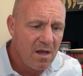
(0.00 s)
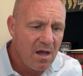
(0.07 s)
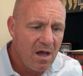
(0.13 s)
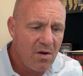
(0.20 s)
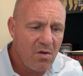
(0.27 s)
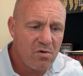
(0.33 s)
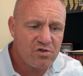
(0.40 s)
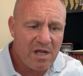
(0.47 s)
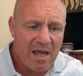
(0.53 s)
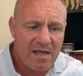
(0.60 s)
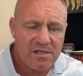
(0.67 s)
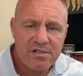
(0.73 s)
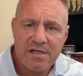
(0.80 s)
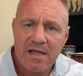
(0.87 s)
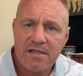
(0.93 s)
And all I
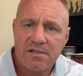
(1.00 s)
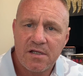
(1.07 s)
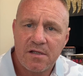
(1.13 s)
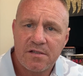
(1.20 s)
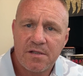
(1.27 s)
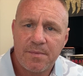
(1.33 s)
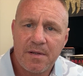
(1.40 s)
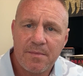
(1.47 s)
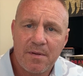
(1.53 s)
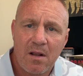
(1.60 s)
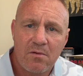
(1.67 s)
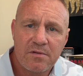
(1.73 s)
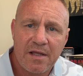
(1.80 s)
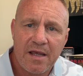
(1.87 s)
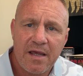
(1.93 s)
can say to people
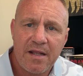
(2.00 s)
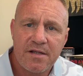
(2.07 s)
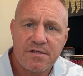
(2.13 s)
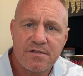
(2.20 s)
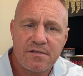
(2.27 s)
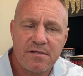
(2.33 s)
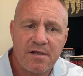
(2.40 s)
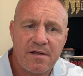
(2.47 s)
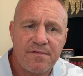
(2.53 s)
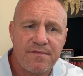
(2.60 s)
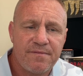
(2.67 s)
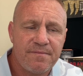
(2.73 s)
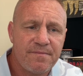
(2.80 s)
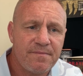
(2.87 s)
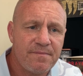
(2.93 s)
out there is,
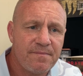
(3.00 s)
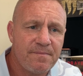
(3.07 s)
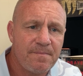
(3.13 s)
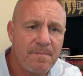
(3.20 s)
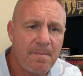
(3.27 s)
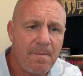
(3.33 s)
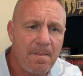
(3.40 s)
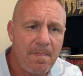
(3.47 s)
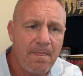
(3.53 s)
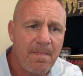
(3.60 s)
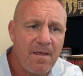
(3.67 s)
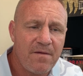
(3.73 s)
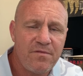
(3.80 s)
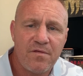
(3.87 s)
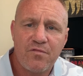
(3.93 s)
if
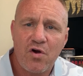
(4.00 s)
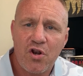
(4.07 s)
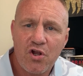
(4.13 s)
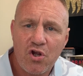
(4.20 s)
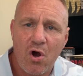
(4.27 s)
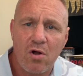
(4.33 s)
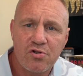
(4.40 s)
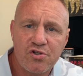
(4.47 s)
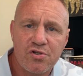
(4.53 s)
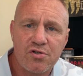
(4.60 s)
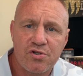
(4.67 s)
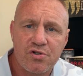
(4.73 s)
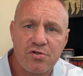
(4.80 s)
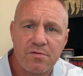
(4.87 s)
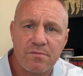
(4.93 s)
you've got a
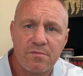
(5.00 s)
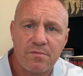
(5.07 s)
conscience